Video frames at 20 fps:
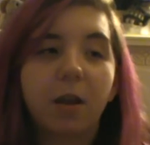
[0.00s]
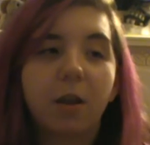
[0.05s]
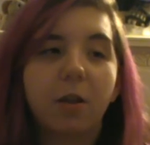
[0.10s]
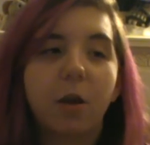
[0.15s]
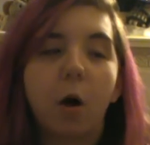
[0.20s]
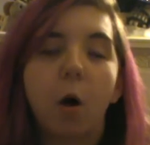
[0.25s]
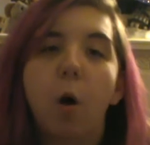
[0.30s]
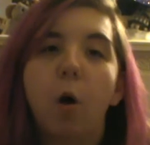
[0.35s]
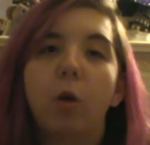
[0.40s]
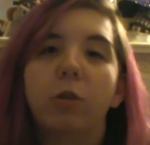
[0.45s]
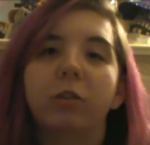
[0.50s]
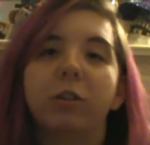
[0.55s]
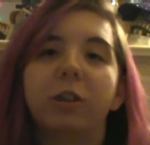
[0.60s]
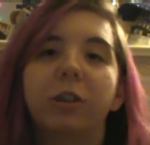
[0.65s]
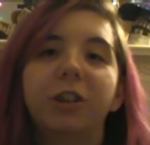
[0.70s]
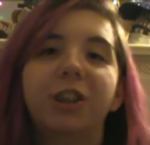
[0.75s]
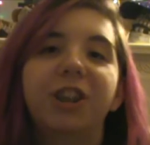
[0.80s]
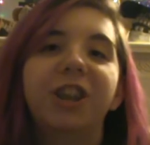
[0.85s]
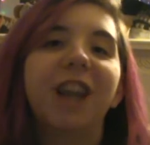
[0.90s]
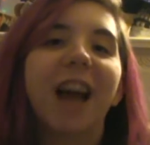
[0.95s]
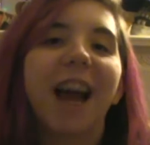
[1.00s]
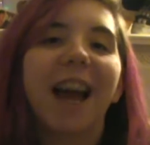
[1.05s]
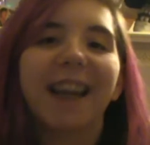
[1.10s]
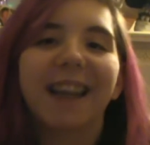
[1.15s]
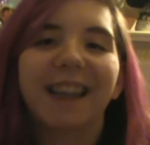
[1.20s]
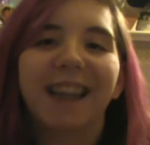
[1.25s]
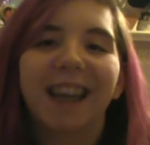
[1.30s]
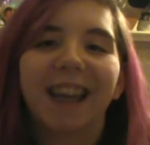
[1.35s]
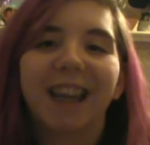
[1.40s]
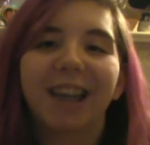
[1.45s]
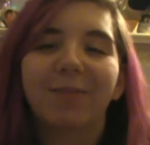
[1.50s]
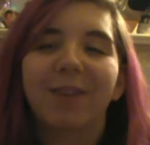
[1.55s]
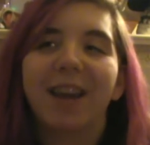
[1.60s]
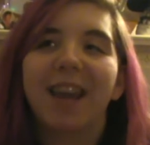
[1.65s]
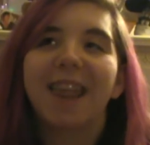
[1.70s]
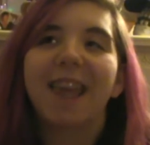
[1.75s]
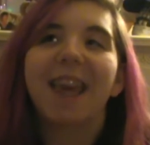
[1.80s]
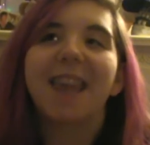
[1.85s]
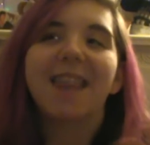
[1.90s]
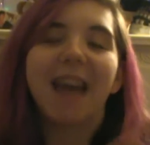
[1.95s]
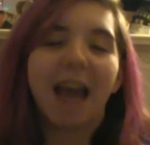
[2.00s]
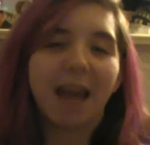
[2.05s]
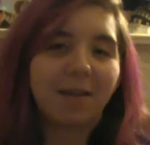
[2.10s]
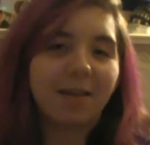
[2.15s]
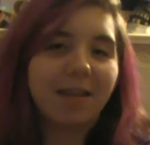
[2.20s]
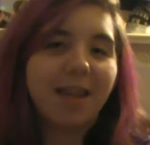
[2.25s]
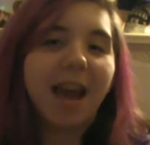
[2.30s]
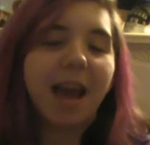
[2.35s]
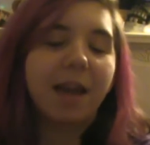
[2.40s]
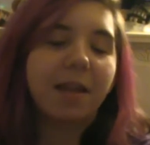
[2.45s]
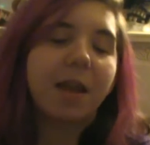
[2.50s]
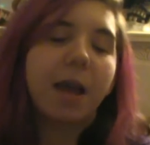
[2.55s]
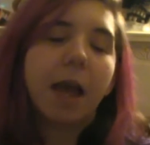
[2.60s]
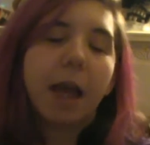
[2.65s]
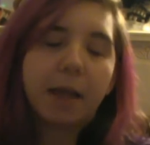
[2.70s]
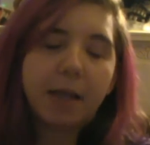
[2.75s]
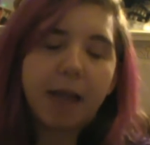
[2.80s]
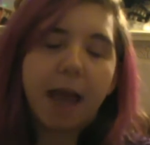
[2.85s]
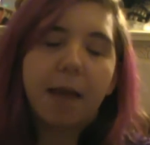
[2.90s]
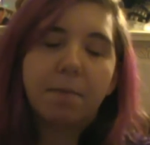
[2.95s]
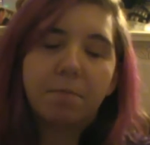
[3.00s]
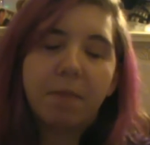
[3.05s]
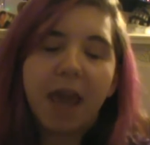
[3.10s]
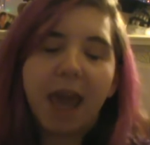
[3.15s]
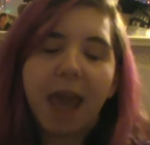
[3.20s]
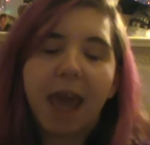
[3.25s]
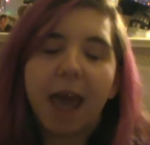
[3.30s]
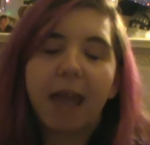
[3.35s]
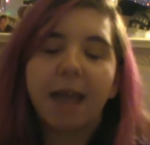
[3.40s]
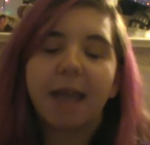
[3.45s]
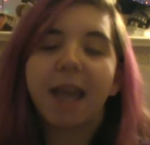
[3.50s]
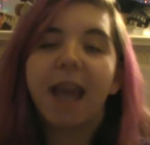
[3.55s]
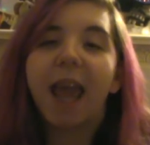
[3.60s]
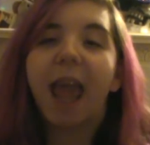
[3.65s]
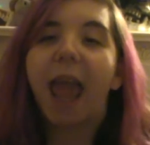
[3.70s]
the whole Shining with that man